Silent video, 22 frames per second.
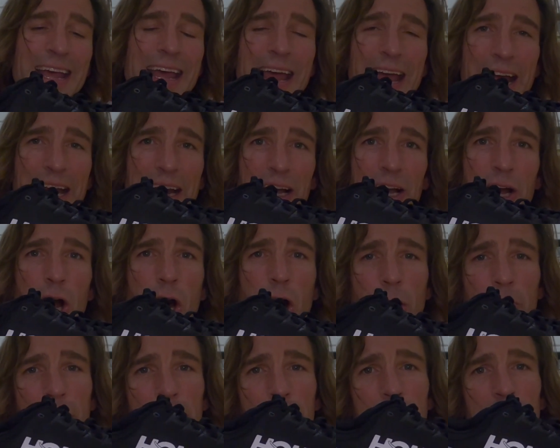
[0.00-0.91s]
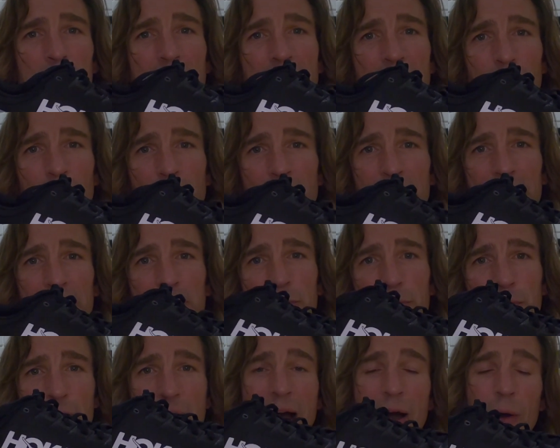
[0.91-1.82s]
and a carbon plate running
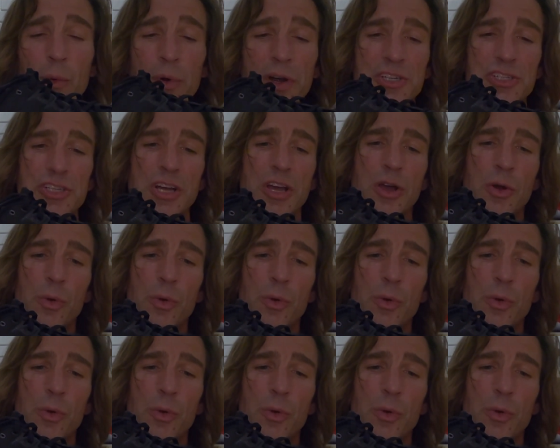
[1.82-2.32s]
throughout, which